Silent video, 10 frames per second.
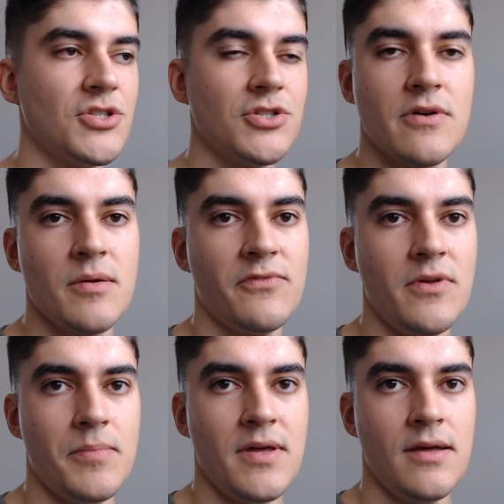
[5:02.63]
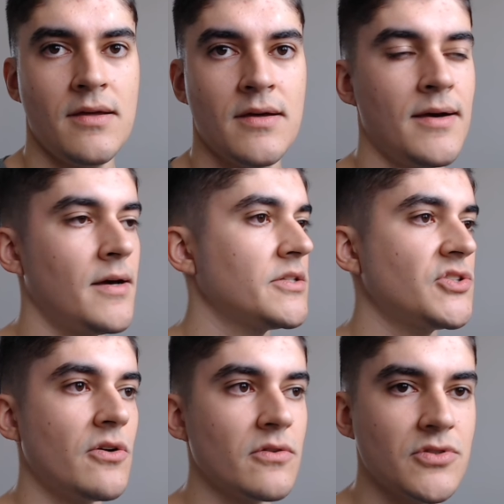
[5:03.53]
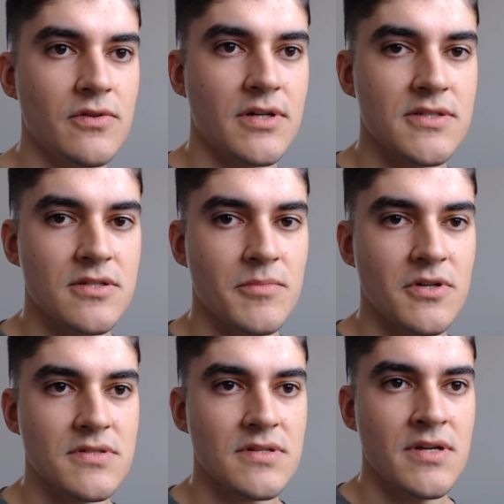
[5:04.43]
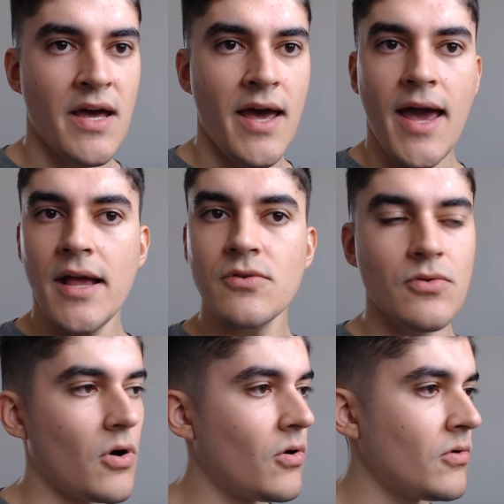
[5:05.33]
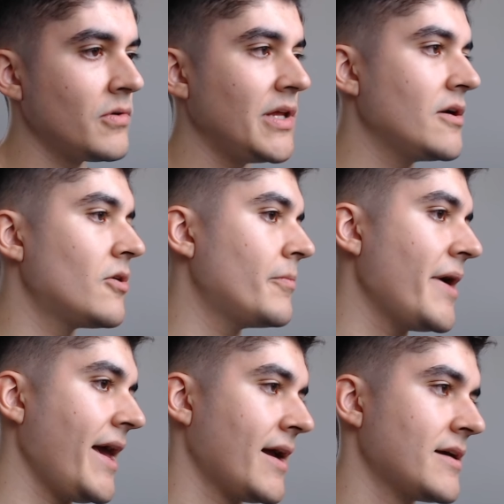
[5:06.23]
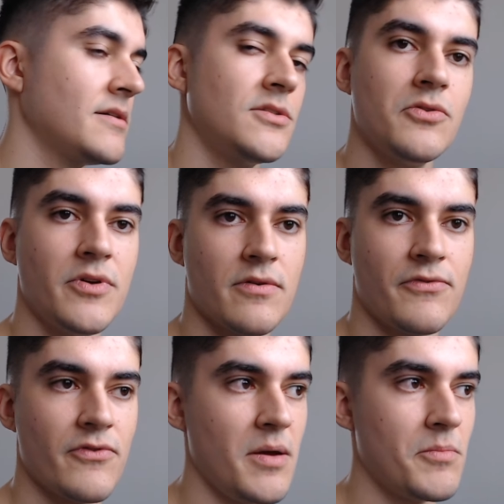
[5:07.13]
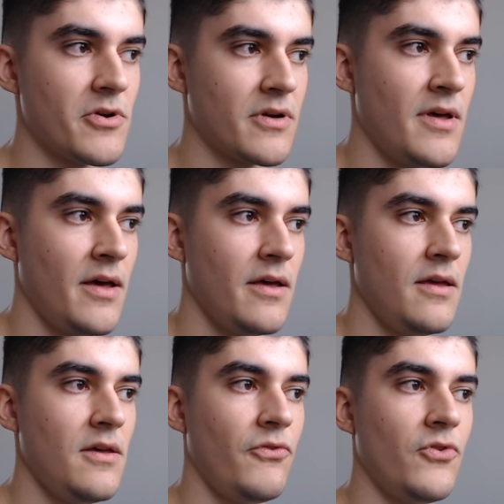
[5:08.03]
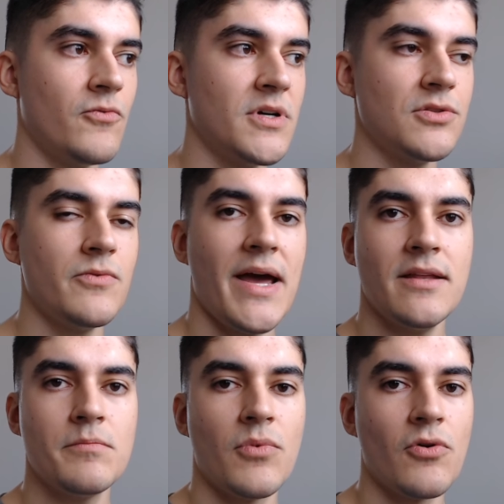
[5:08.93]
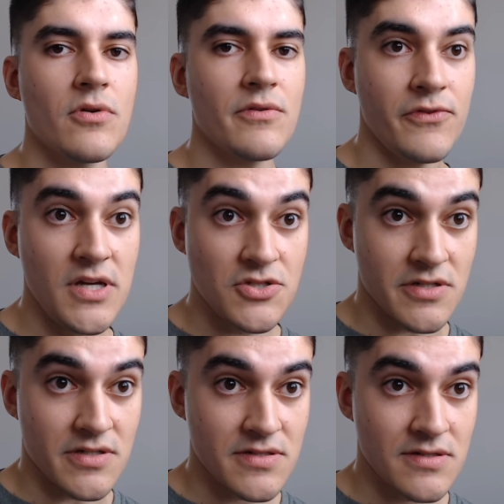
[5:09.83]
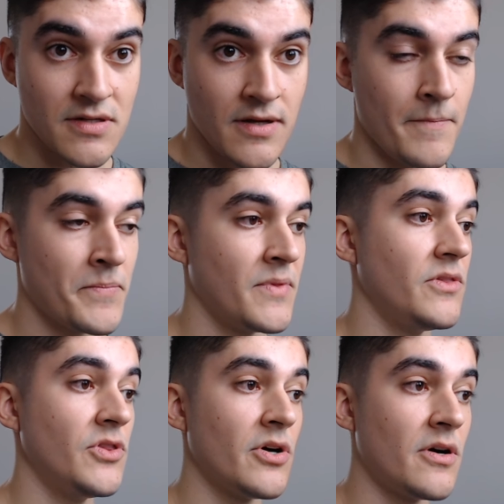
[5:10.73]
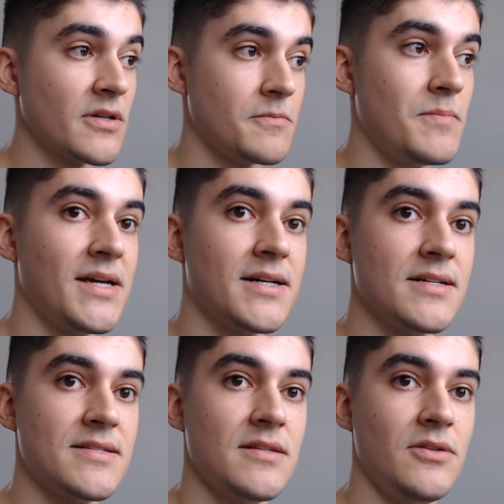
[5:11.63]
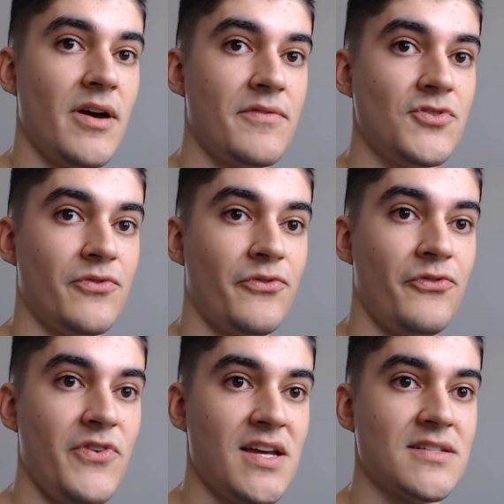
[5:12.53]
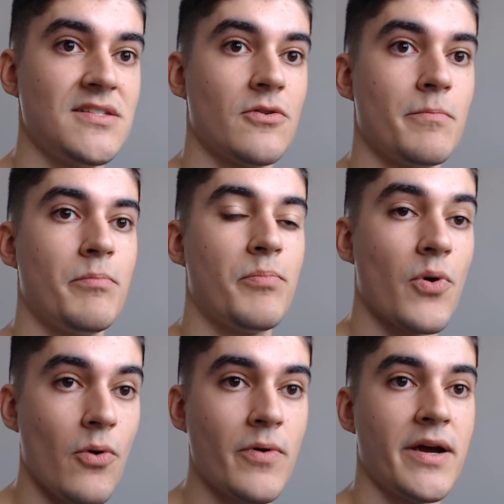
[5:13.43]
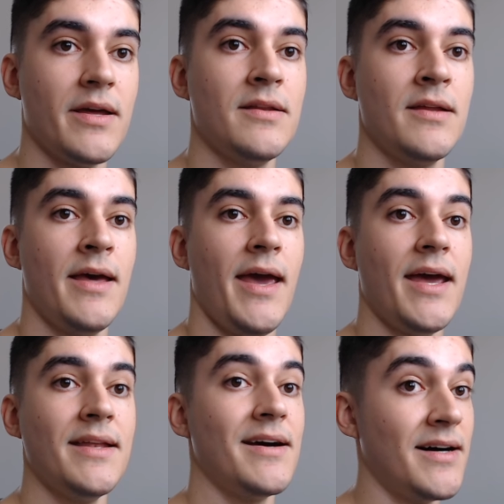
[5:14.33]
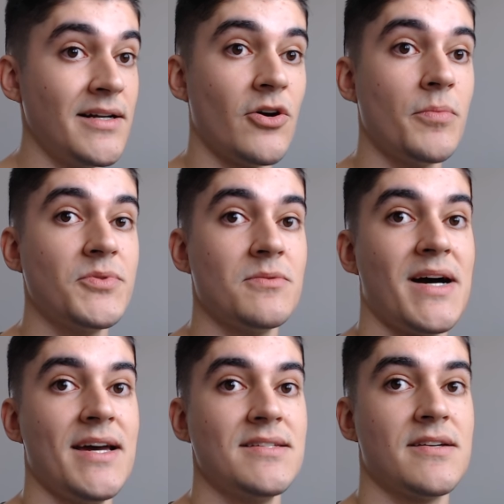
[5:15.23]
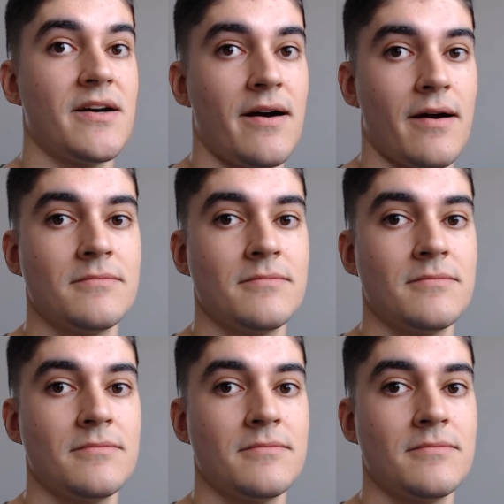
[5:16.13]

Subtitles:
your MVP, talk to customers, and you only go back to your framework if you want to add more features, not because you have to fix your broken and unoptimized car.